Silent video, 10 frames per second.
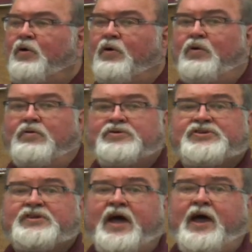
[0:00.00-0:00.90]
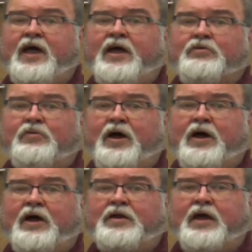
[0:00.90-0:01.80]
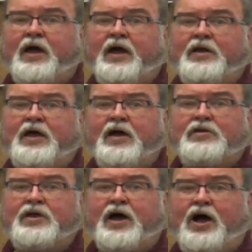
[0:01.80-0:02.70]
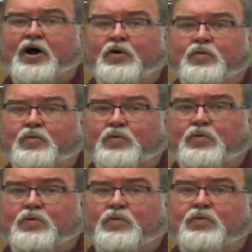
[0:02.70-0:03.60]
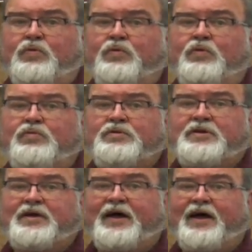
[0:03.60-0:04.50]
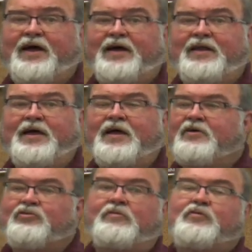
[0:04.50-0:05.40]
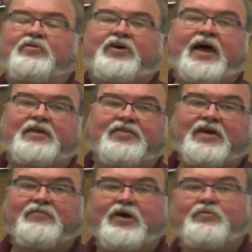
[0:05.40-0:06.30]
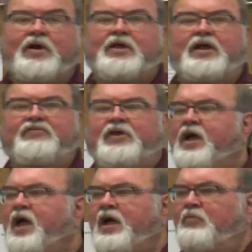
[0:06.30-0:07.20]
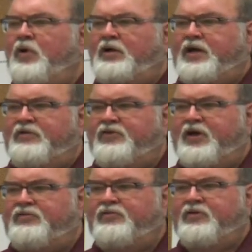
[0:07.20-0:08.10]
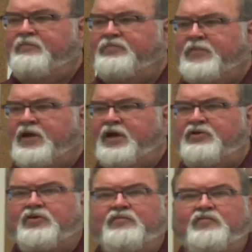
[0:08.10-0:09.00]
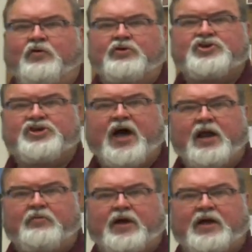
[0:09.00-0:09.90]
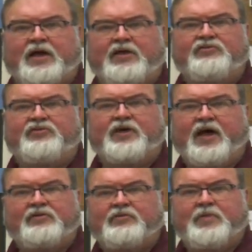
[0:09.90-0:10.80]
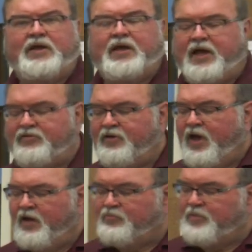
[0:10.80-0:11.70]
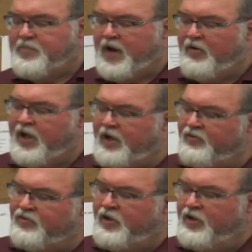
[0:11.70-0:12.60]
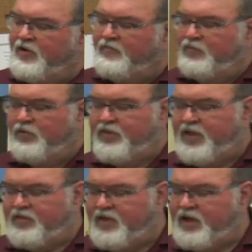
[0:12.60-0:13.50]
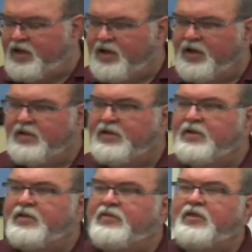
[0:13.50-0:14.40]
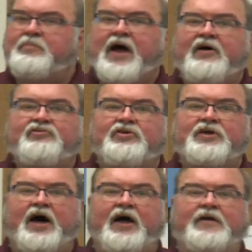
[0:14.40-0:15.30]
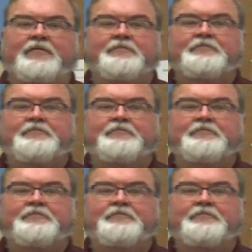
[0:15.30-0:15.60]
O sacred head, now wounded. So of course I had to think very quickly, and I said, well, it, it's it's foreshadowing, it's text painting. it's preparing us for the the the passion tide,